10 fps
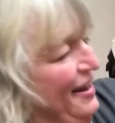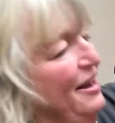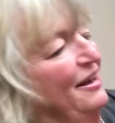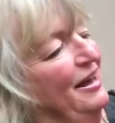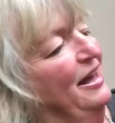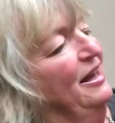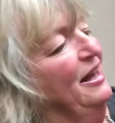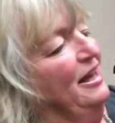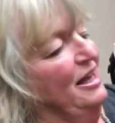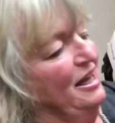Okay,
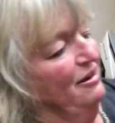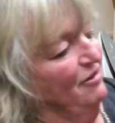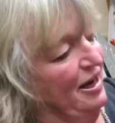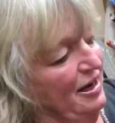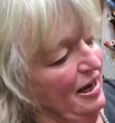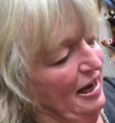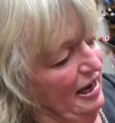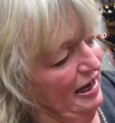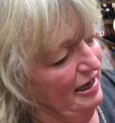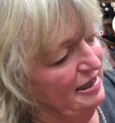right,
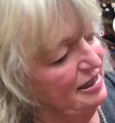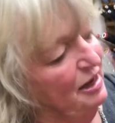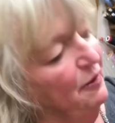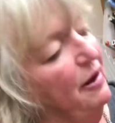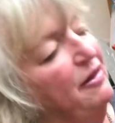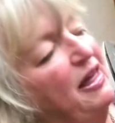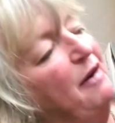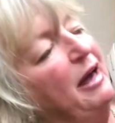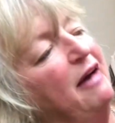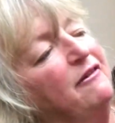so there we
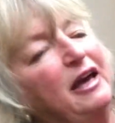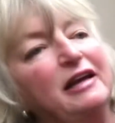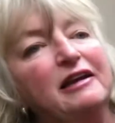have it.